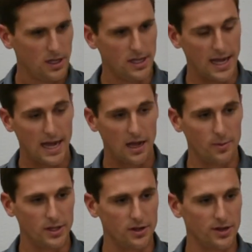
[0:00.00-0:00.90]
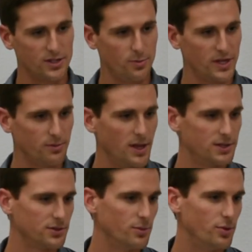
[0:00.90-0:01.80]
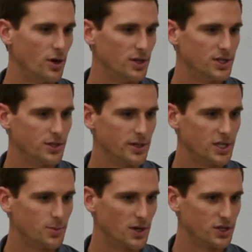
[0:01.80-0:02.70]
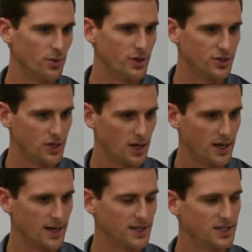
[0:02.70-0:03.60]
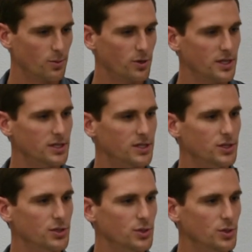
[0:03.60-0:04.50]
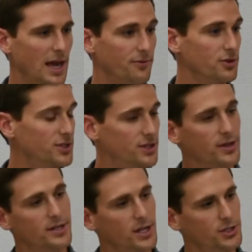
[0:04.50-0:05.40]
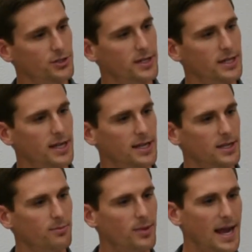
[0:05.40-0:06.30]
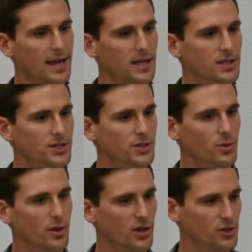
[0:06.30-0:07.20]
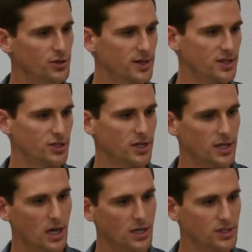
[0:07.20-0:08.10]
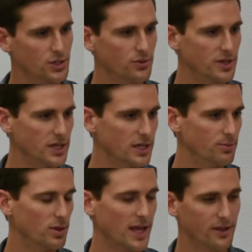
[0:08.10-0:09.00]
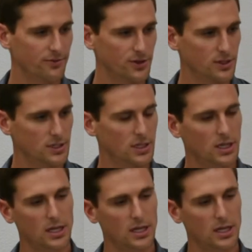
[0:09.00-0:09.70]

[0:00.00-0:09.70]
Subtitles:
Yeah, I mean, there is a big mental component to it, especially when you start getting someone into, after a serious injury, getting them back into where they're transitioning onto the playing field.